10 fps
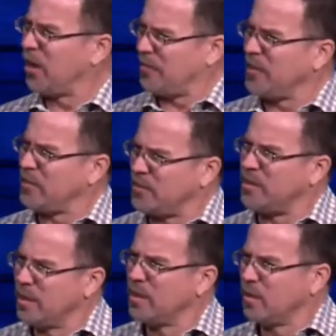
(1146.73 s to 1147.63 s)
I think the
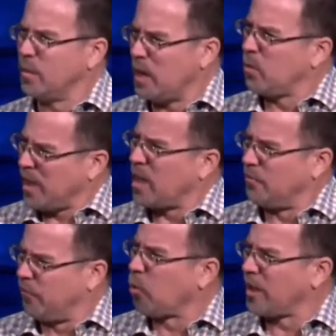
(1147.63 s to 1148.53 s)
Bible kind of
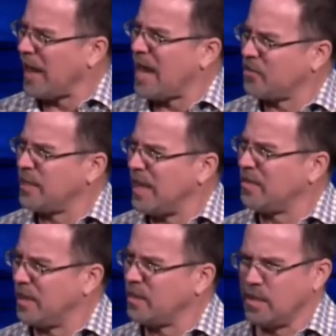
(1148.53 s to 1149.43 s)
forecasts
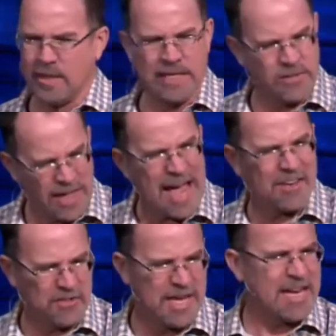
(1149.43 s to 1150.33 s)
that in these
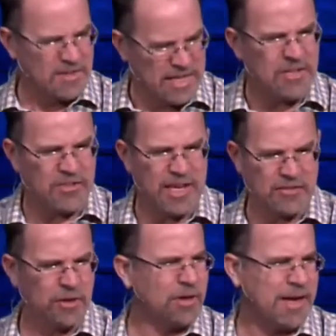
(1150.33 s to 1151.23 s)
last days, these things
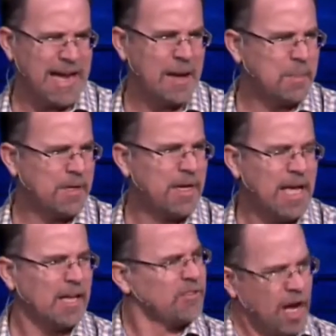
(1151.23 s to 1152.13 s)
are going to happen,
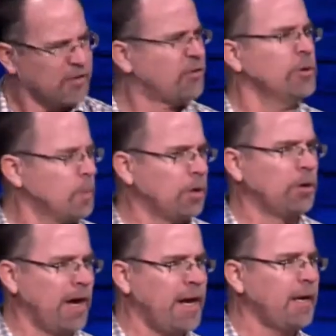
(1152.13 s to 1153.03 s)
and it's not super
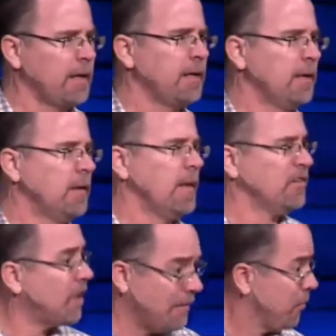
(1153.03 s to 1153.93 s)
great. It's
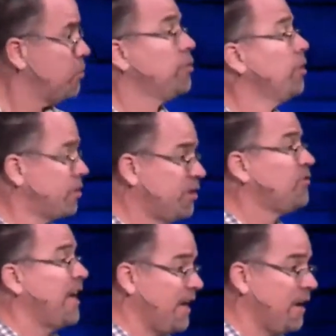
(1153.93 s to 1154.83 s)
time for the church to
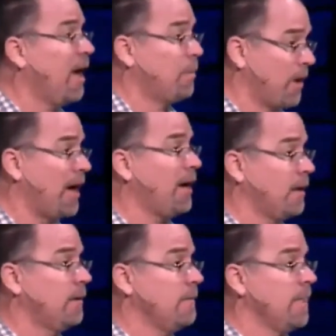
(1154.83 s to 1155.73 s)
stand up, right?
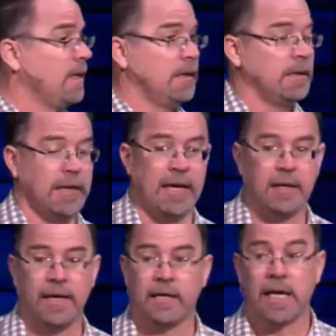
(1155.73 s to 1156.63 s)

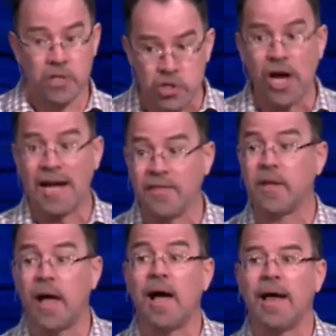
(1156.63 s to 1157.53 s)
And shine the
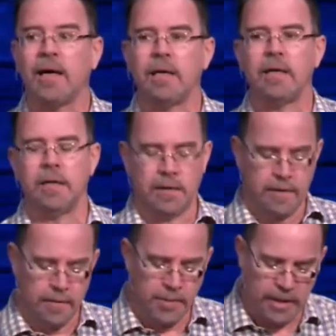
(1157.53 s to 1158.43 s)
light.
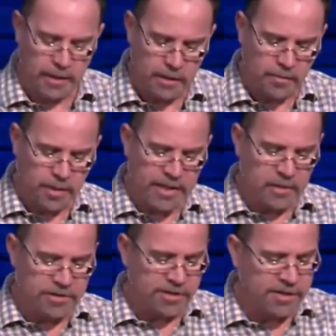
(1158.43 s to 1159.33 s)
But
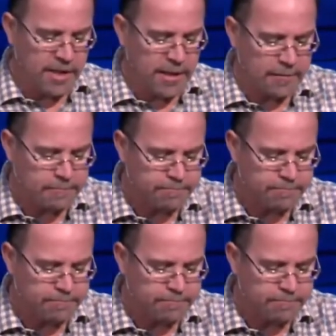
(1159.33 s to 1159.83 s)
here's the thing.